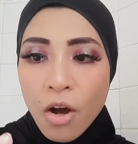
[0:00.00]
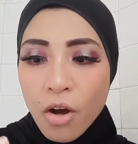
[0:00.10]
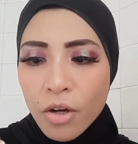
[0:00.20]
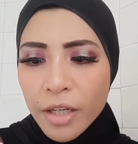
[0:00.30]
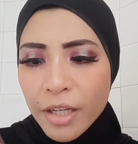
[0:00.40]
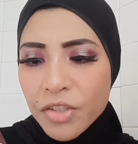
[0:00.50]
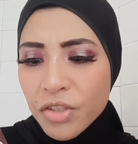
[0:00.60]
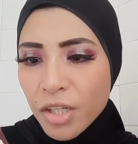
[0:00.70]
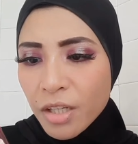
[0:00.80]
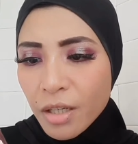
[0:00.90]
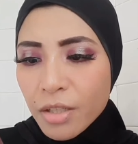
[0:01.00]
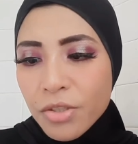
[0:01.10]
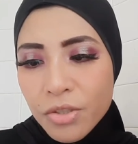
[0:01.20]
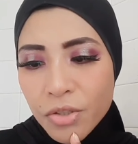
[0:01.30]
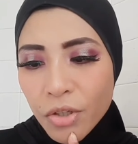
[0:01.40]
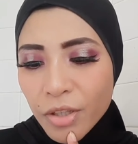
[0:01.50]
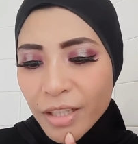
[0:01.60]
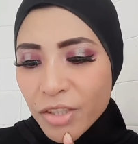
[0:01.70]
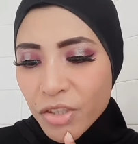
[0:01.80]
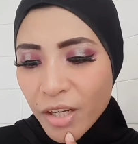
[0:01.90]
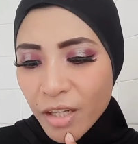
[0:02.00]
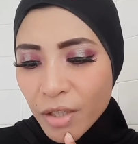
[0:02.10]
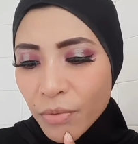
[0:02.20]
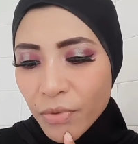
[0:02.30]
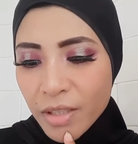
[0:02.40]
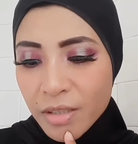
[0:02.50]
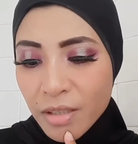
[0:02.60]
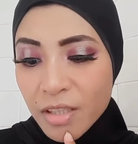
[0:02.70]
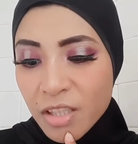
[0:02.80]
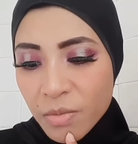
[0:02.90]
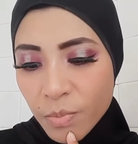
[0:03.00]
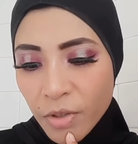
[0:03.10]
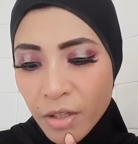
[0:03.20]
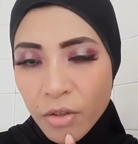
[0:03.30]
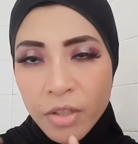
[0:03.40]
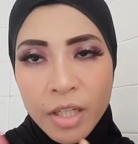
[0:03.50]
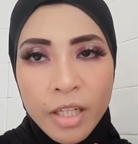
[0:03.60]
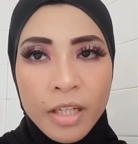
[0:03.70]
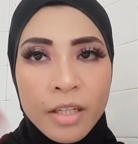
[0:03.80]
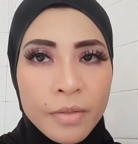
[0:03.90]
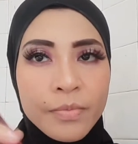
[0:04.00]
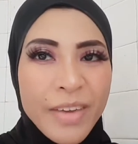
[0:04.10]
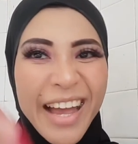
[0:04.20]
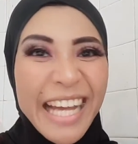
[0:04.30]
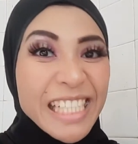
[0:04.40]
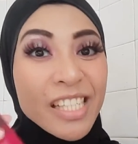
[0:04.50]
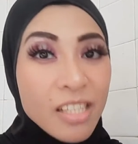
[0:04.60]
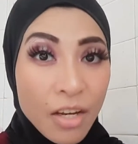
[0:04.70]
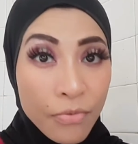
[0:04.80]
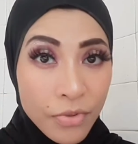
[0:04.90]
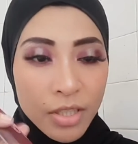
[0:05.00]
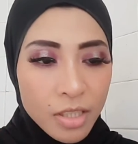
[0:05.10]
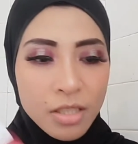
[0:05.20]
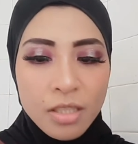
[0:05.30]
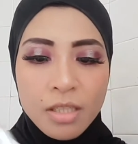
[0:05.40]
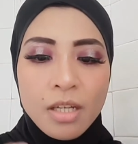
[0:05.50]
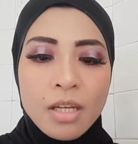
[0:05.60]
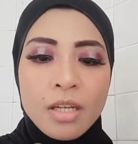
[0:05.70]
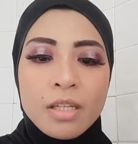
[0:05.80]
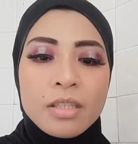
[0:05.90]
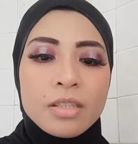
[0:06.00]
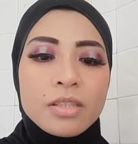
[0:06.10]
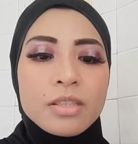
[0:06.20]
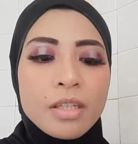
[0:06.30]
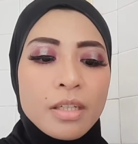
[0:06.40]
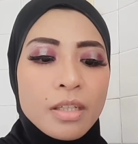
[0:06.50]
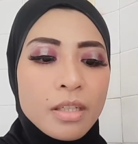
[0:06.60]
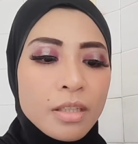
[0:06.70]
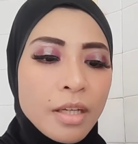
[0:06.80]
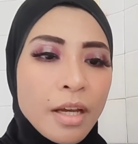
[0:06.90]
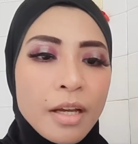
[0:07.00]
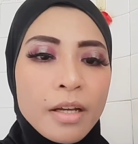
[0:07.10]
Okay, chocolate cherry fixing spray. Okay, I check first, then yeah,